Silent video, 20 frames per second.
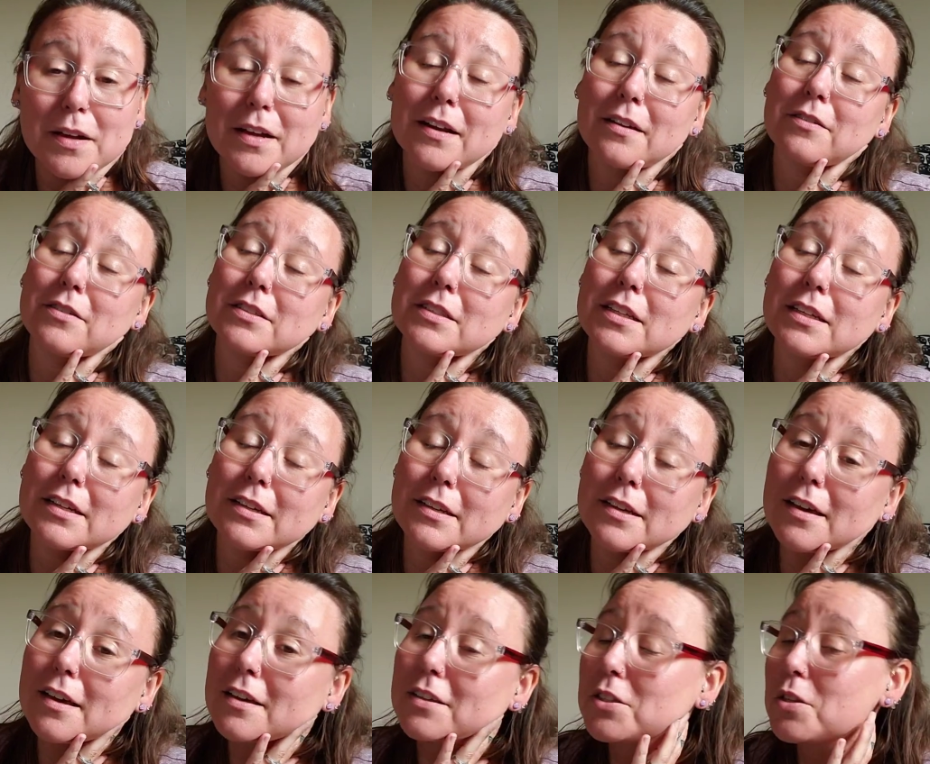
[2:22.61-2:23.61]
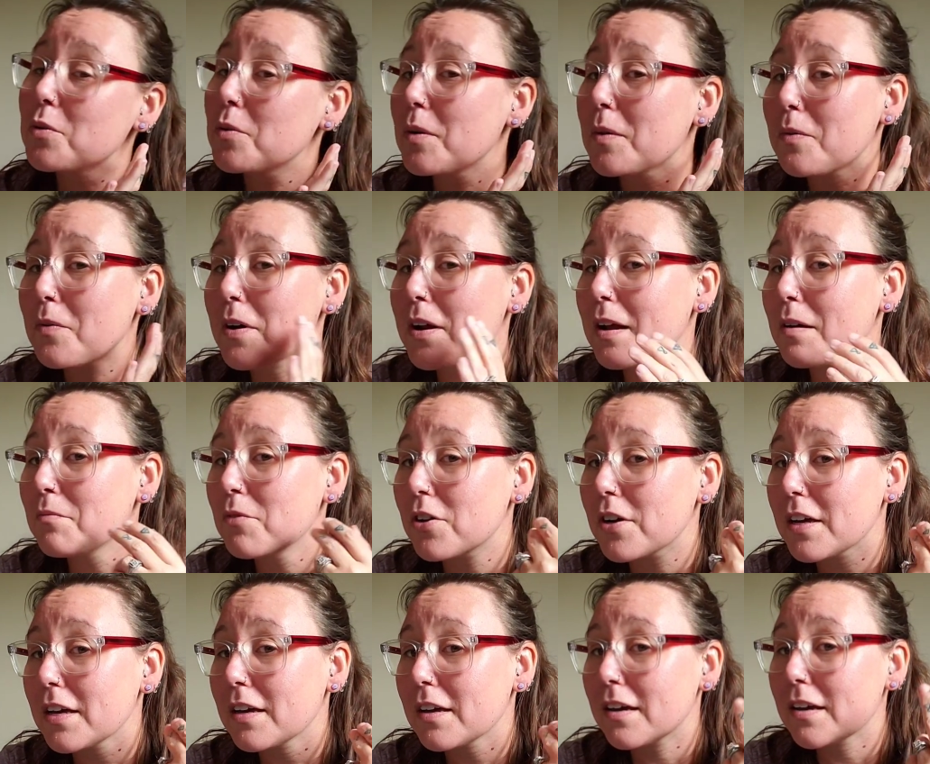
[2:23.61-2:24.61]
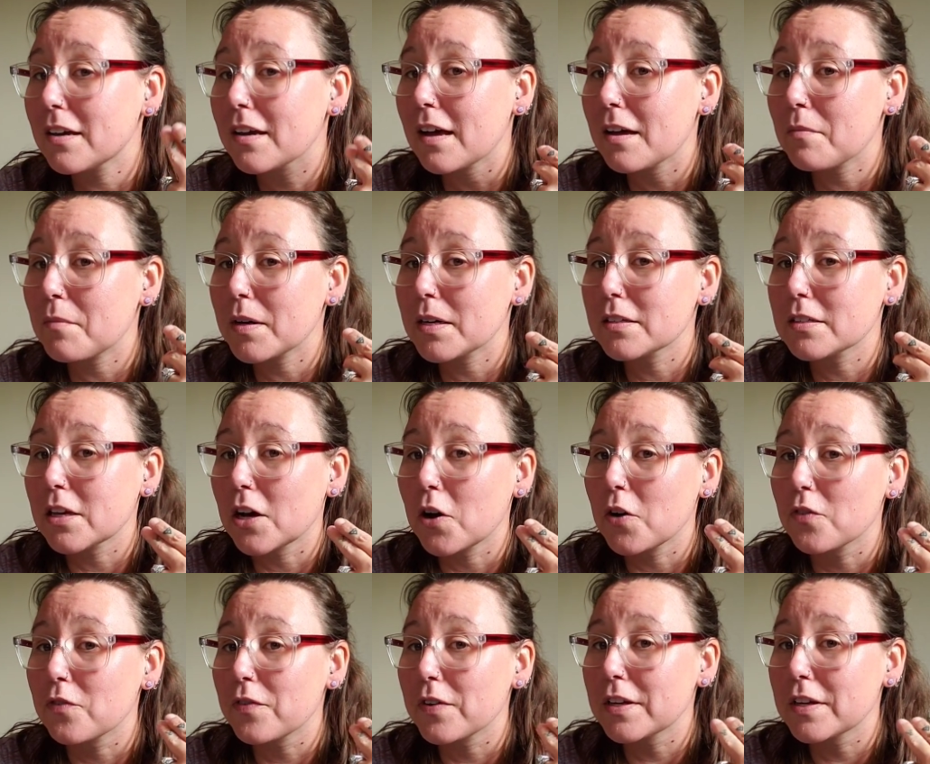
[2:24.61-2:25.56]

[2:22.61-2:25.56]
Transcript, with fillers: And I was like, Yeah. So when I'm looking at myself,